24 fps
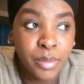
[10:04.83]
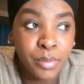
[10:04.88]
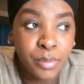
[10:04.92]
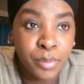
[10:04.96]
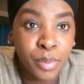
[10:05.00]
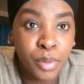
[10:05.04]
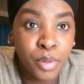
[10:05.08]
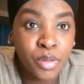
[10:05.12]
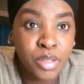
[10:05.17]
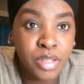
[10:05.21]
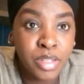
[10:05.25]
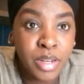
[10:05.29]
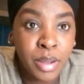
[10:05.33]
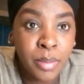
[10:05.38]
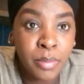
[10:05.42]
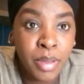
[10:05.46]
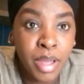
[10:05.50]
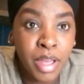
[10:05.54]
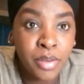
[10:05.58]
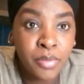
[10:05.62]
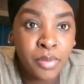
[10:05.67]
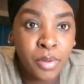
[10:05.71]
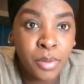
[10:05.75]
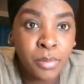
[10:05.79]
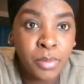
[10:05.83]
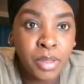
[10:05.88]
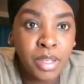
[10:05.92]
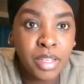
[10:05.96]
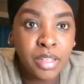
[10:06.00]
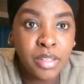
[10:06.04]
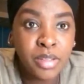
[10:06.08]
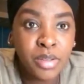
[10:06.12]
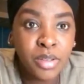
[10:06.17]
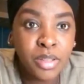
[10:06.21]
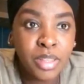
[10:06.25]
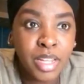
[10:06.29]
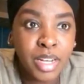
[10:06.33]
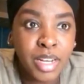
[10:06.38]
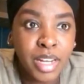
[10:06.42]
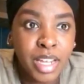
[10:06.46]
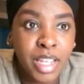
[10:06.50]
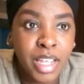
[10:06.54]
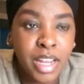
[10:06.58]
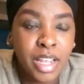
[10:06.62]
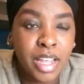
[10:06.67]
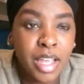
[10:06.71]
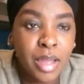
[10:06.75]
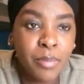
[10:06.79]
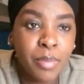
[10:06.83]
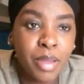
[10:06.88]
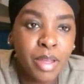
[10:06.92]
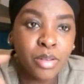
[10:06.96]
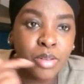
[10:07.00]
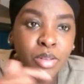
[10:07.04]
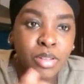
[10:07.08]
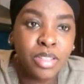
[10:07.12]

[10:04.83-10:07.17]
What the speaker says: poster mark for me, so that I can come back